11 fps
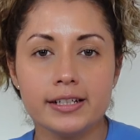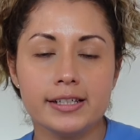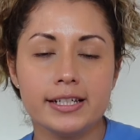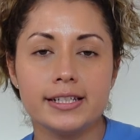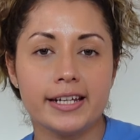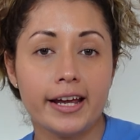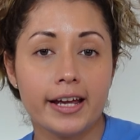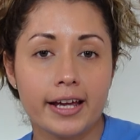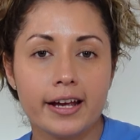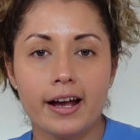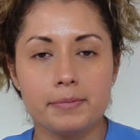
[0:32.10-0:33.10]
and
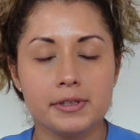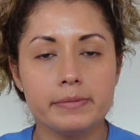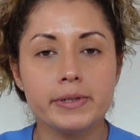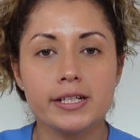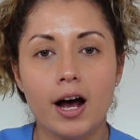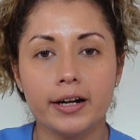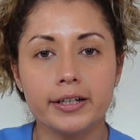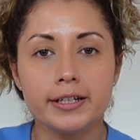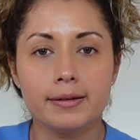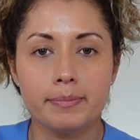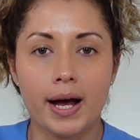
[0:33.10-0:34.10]
today I'm going to be
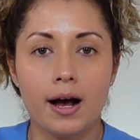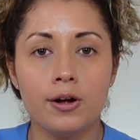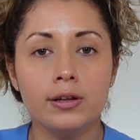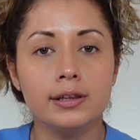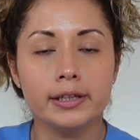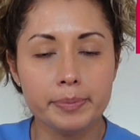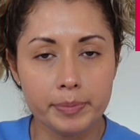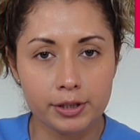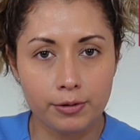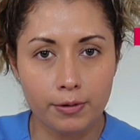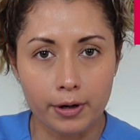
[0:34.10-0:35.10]
talking about
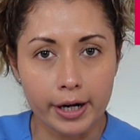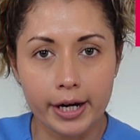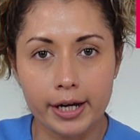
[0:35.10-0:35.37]
Lipitor